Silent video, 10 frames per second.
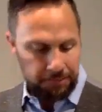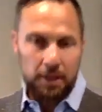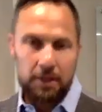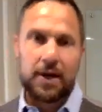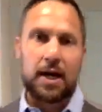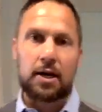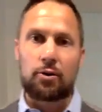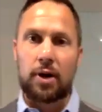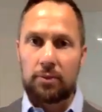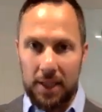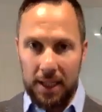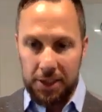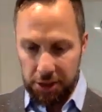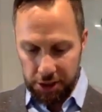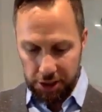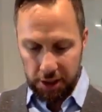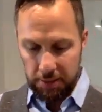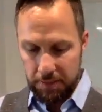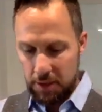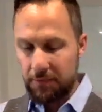You've got great
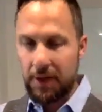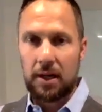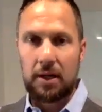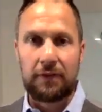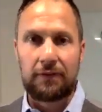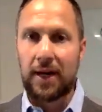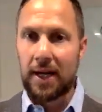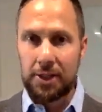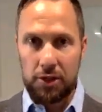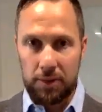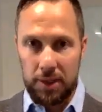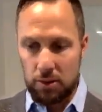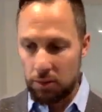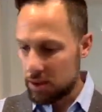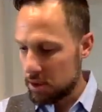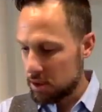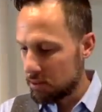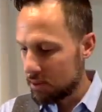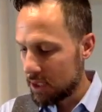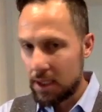relationships. You've got all the financial resources
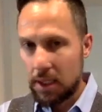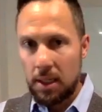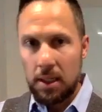you need.